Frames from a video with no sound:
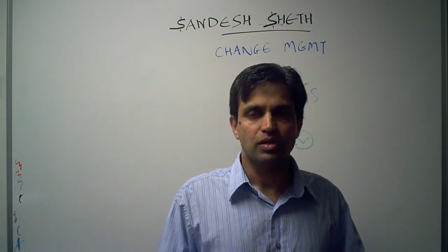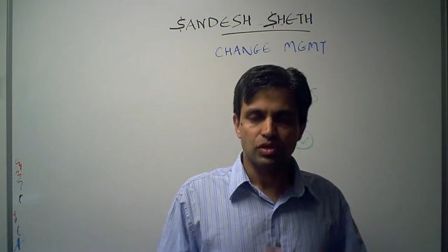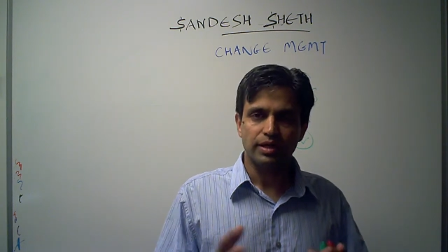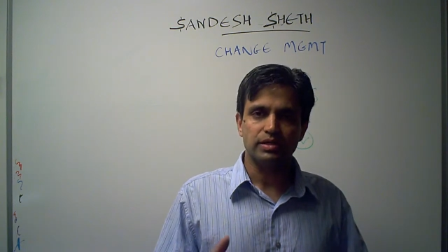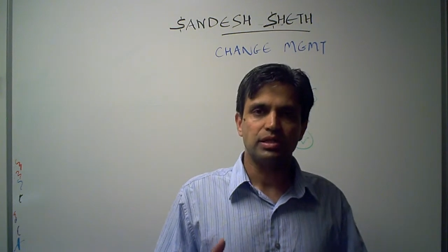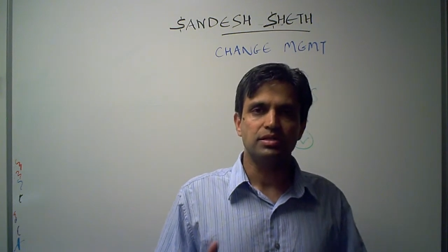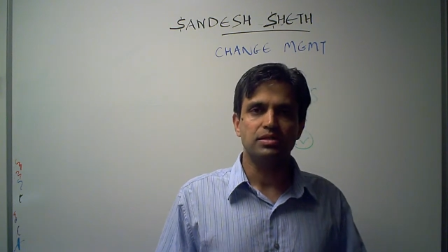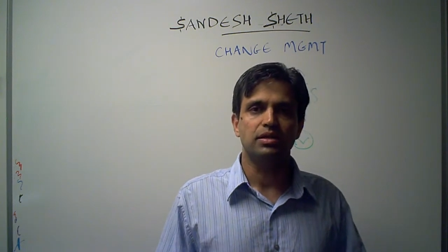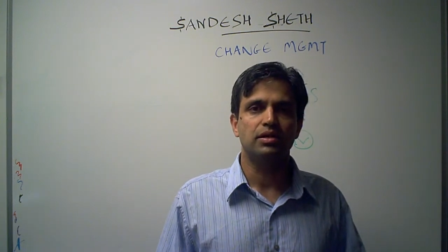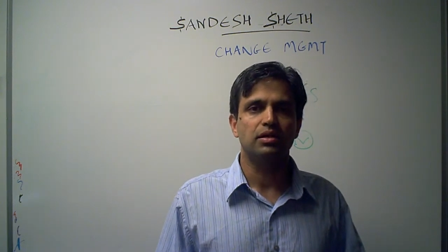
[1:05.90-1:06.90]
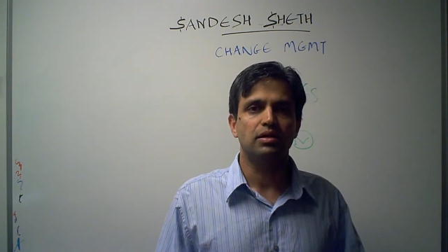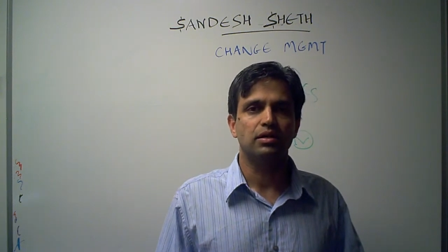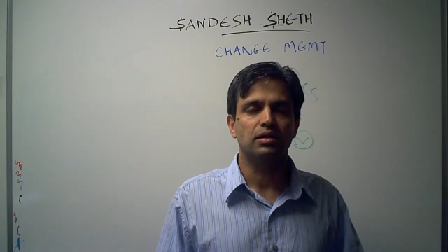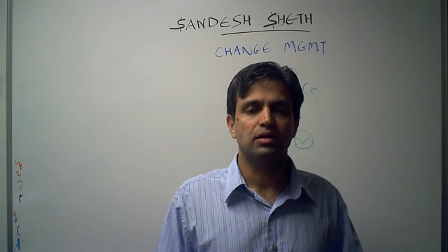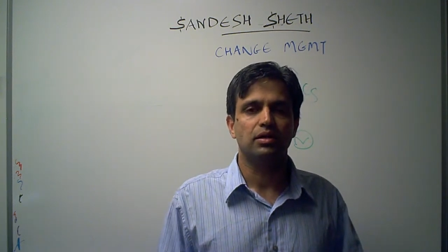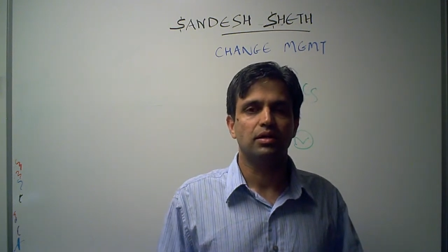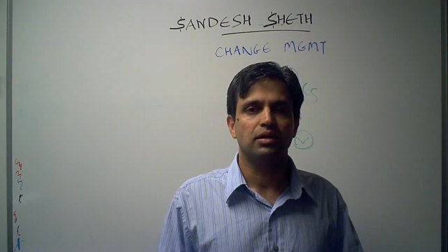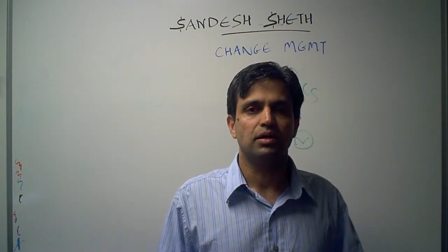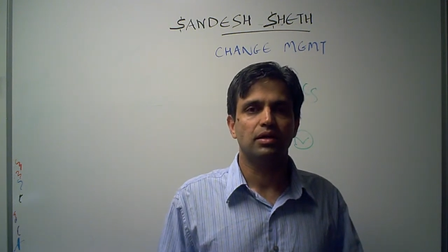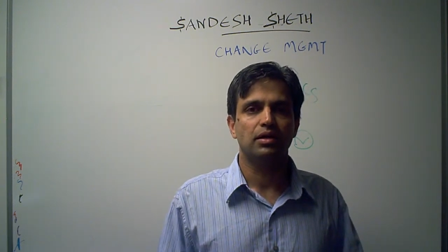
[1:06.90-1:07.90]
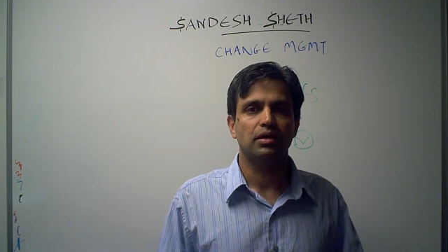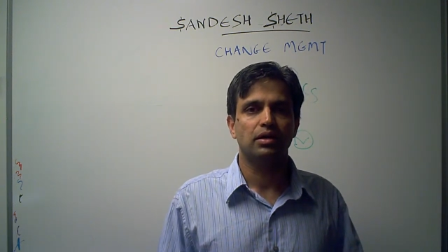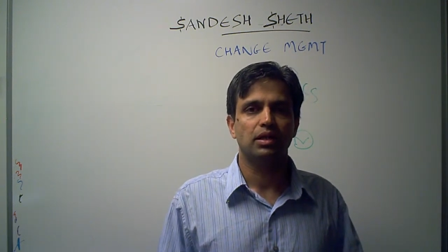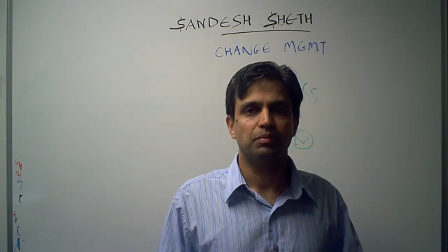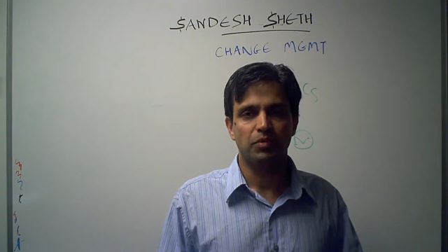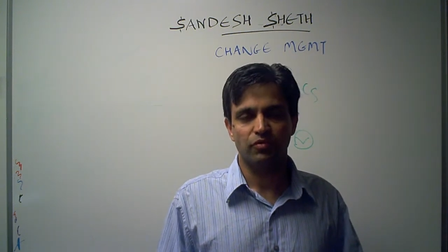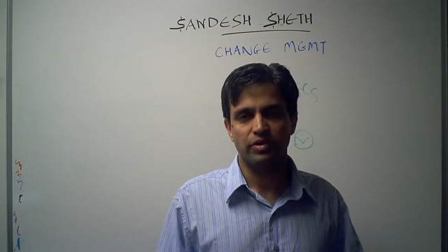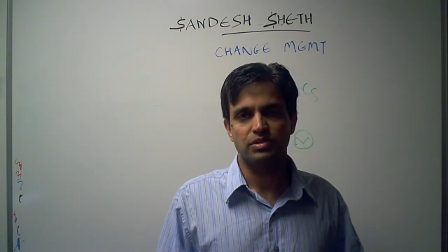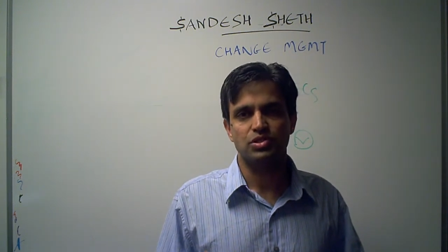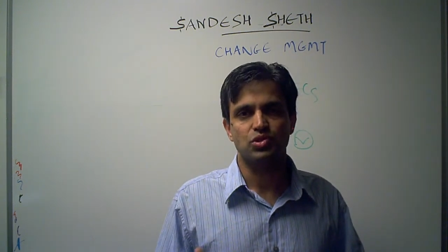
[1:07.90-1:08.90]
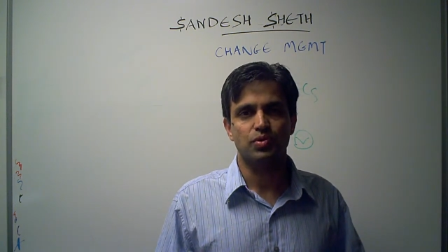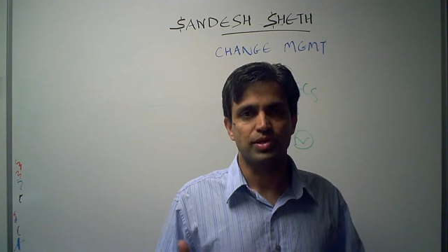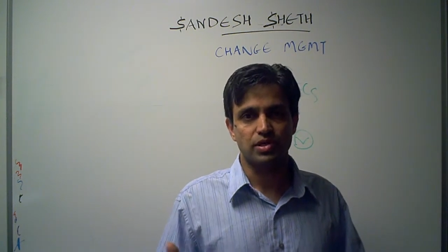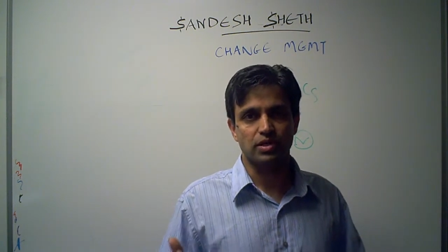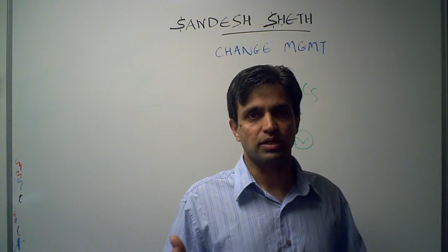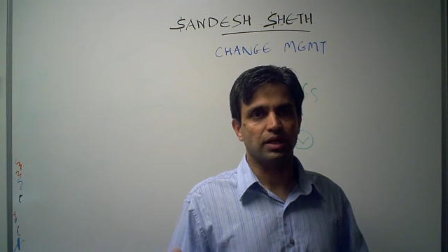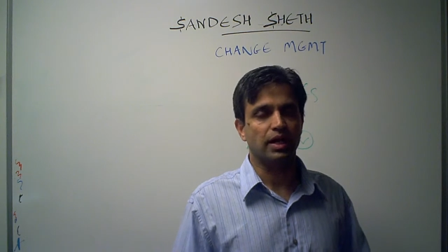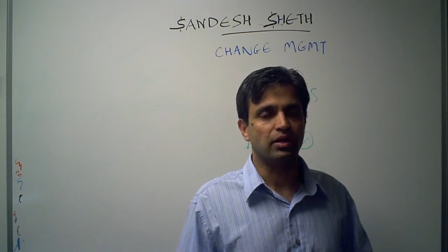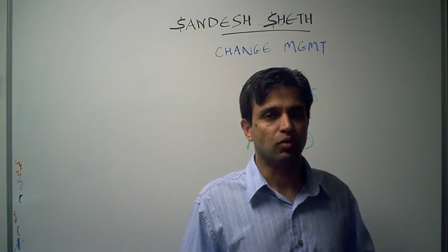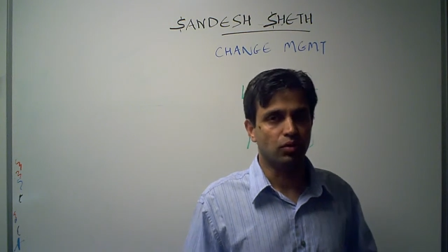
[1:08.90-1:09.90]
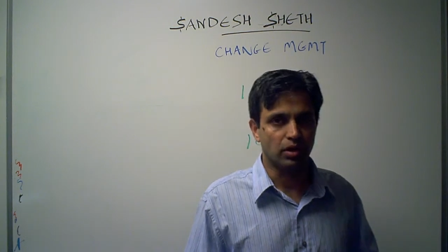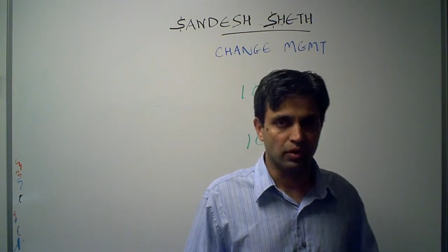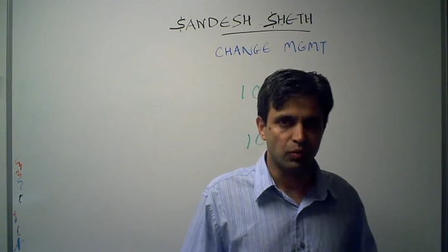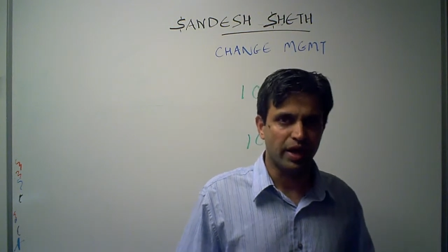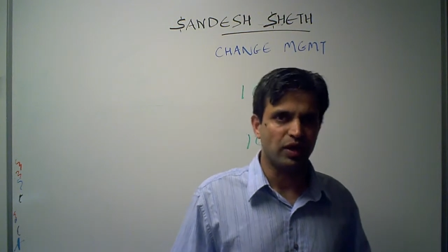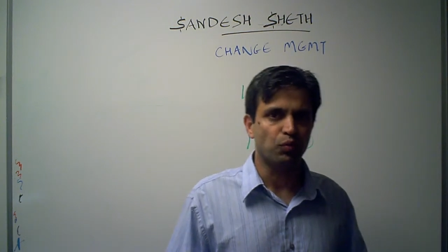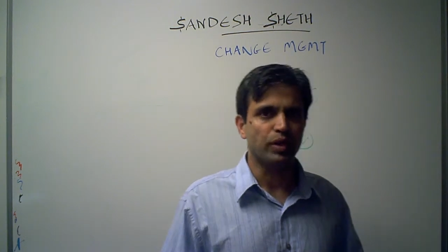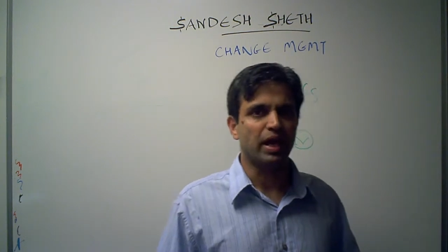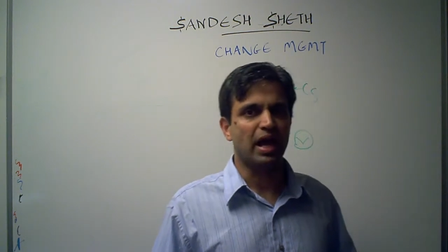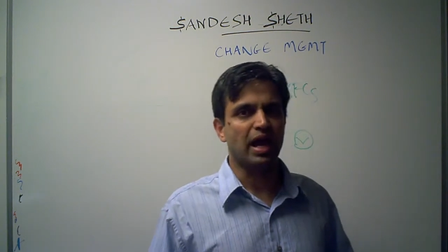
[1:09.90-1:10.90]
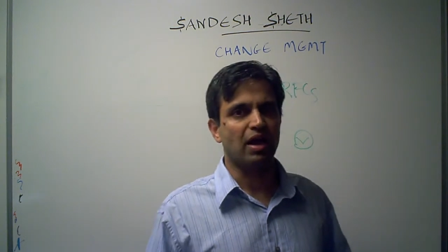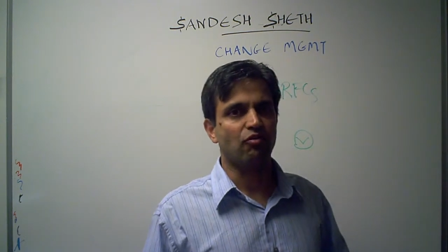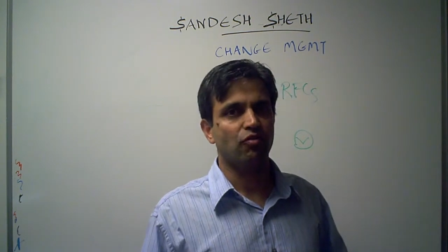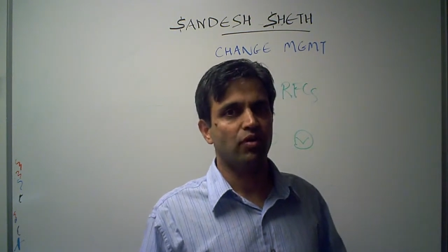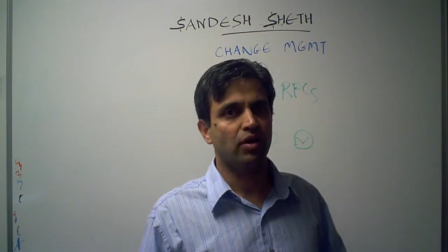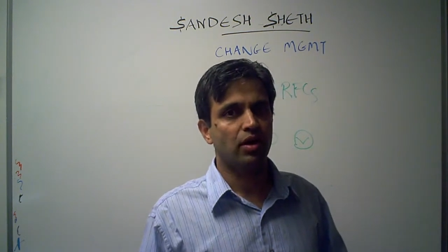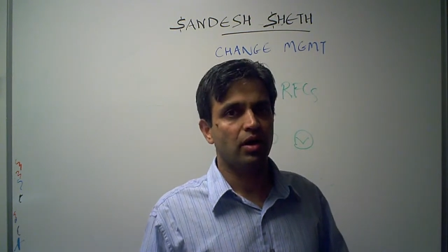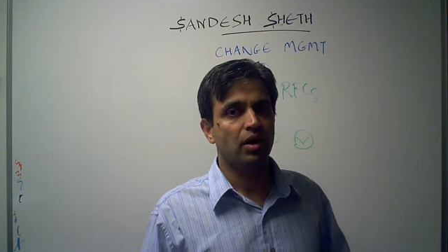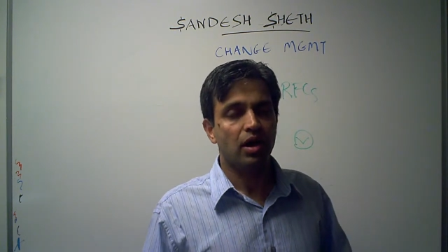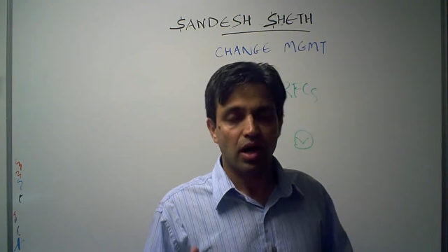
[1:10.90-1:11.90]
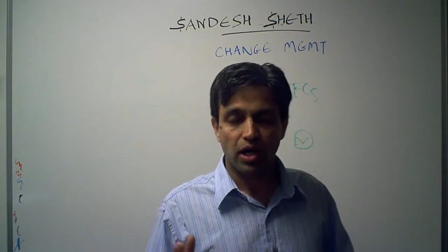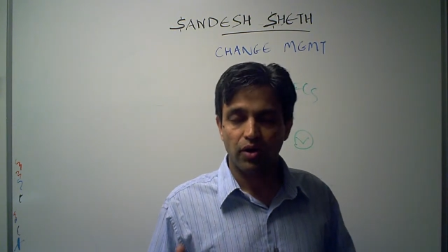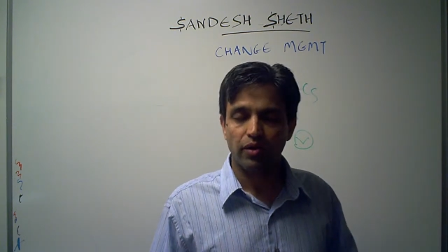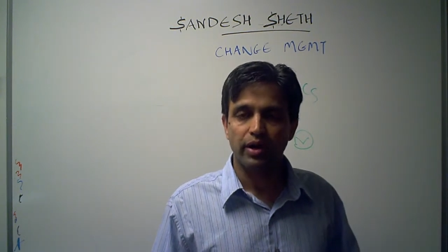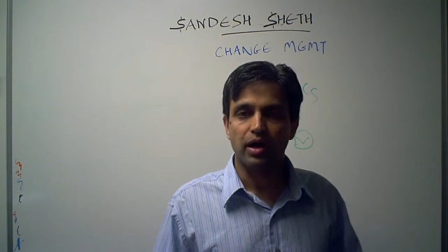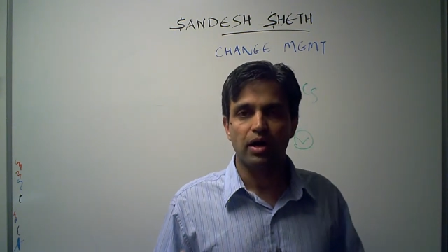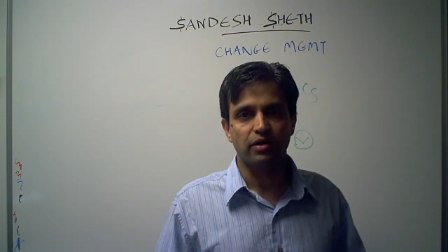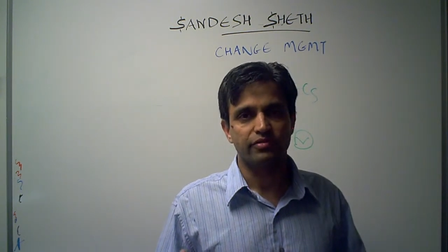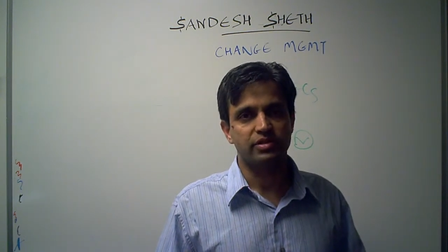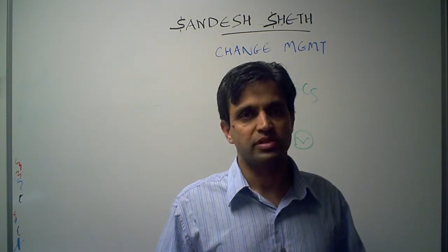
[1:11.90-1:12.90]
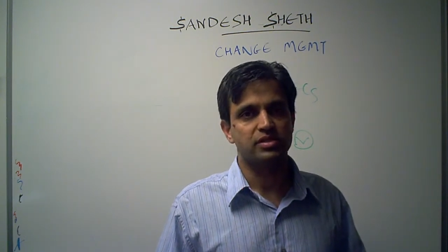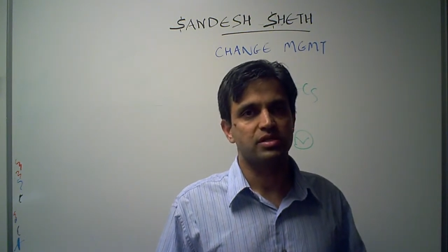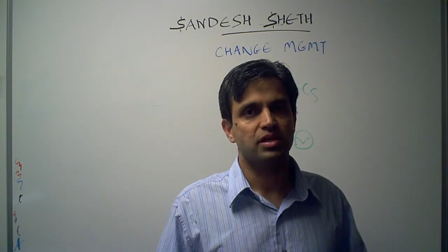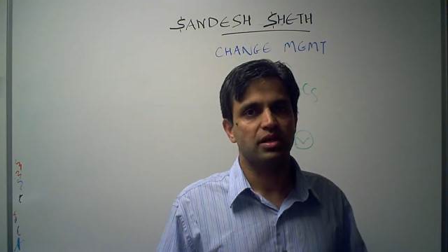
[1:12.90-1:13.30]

So let us consider the perfect situation in an ideal world wherein we have 100 RFCs